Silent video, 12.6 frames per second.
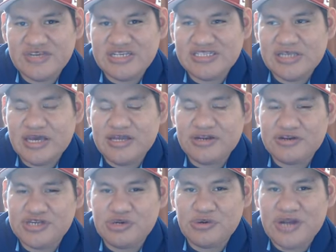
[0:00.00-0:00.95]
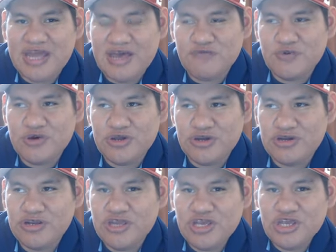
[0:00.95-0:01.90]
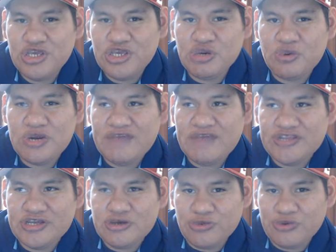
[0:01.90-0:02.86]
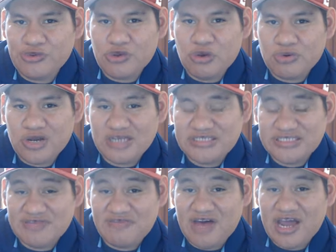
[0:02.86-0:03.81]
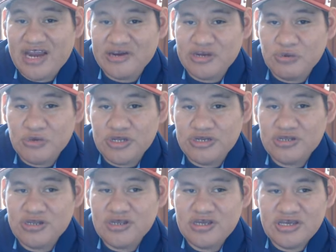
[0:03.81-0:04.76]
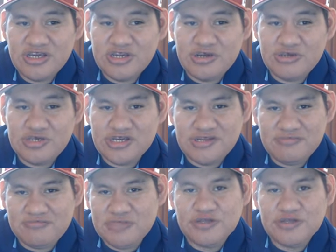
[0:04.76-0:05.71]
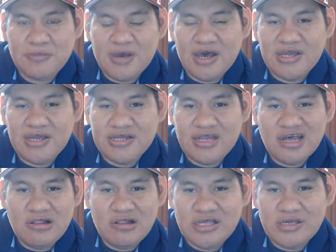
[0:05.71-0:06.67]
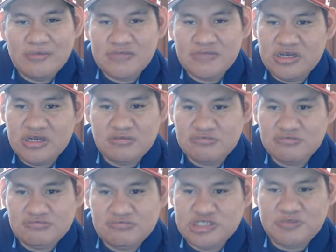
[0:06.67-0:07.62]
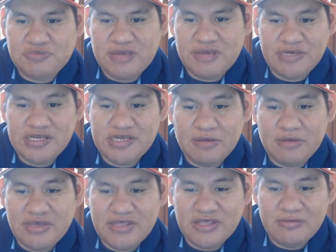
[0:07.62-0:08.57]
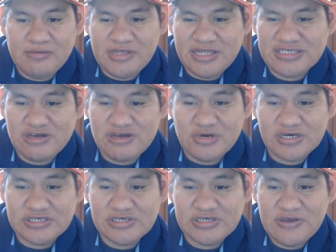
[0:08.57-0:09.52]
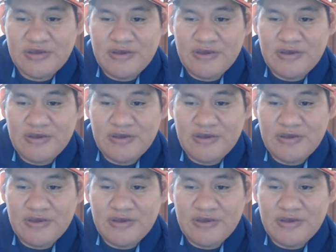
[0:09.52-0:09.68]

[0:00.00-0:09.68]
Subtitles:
designer and you don't have one, or you don't want to have to go through the whole process of hiring one, you can use mine, and I'll you just pay me and I'll pay them, and that's how it works.